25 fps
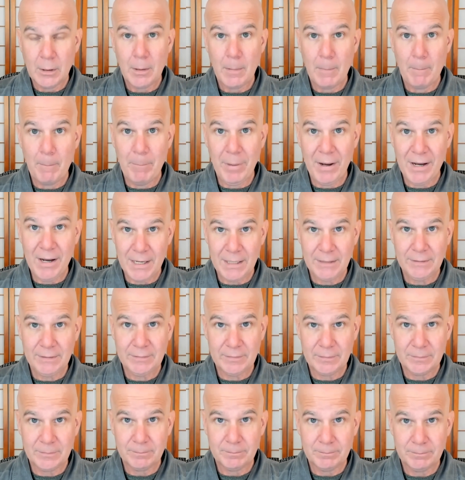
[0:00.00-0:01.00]

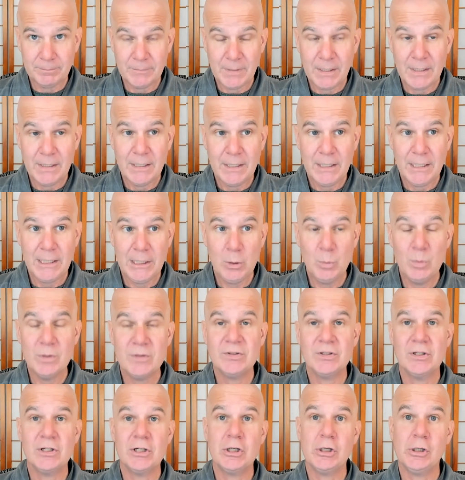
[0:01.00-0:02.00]
But he was
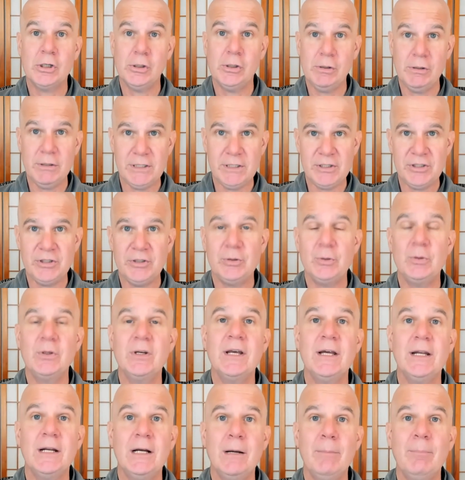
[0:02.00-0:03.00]
encouraged to
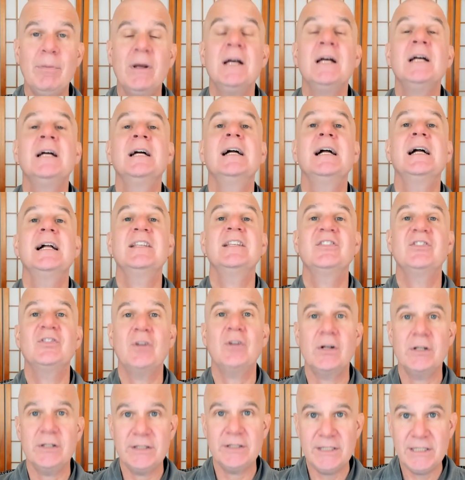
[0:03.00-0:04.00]
get up and
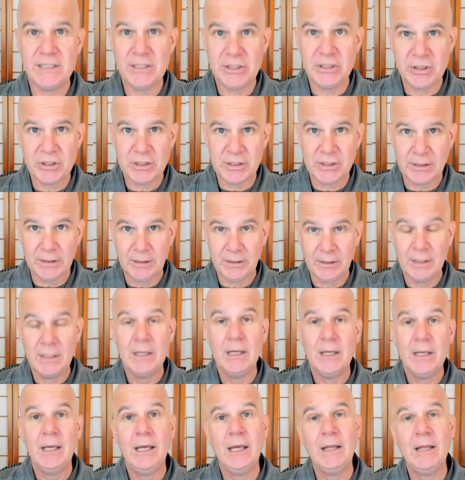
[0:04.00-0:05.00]
start teaching.
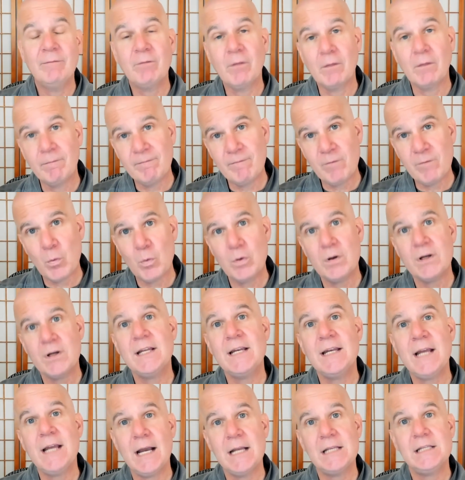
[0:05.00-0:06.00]
And for
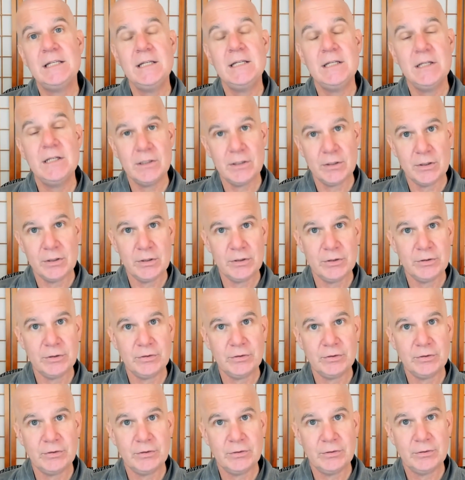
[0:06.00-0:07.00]
forty-nine
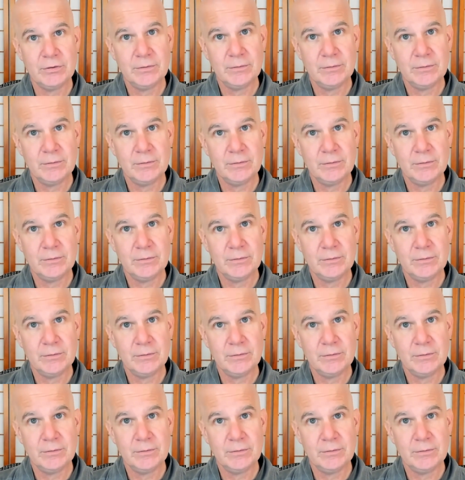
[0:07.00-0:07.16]
years,